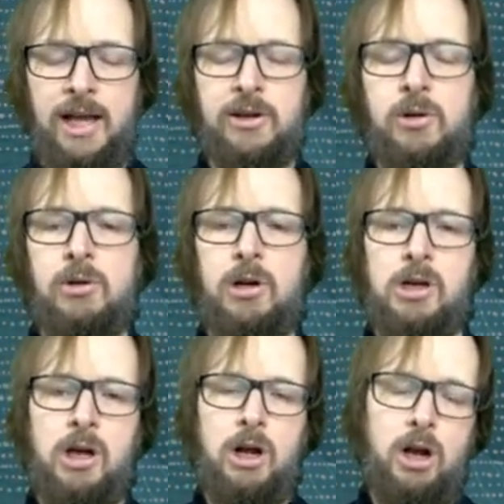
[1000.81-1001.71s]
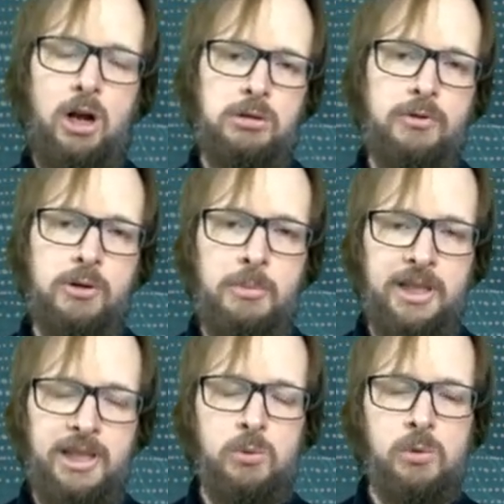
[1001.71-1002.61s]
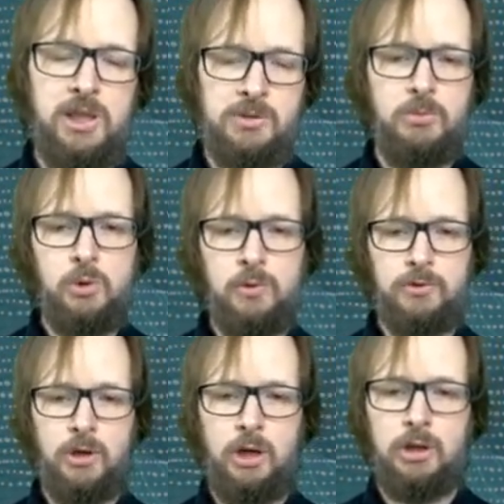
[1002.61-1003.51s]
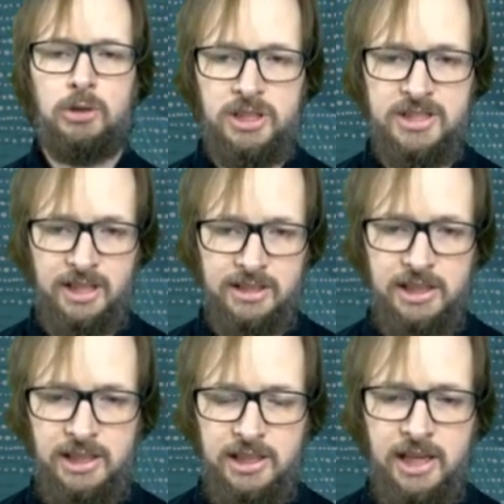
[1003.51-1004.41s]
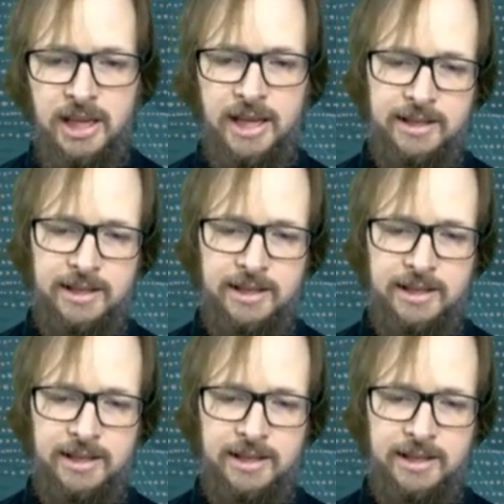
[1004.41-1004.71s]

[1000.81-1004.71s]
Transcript: I know a lot of company who has moved to this technique,